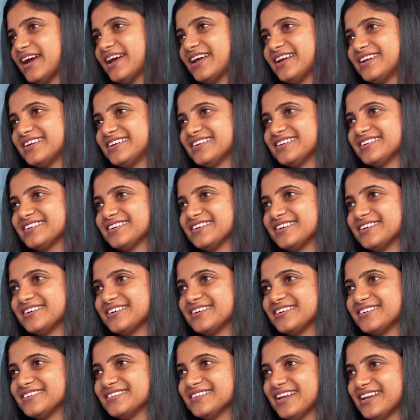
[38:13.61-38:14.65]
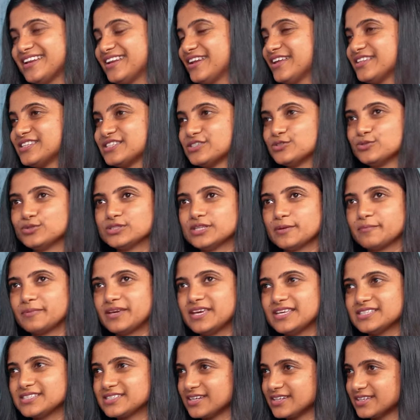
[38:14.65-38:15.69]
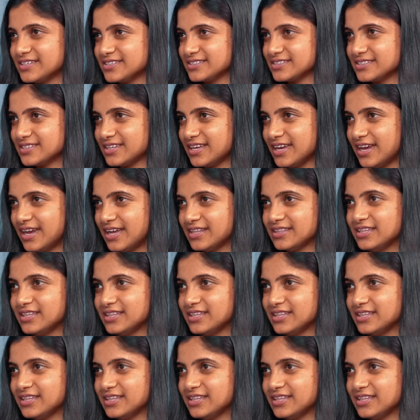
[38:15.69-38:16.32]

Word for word: and uh, and let's do some case studies.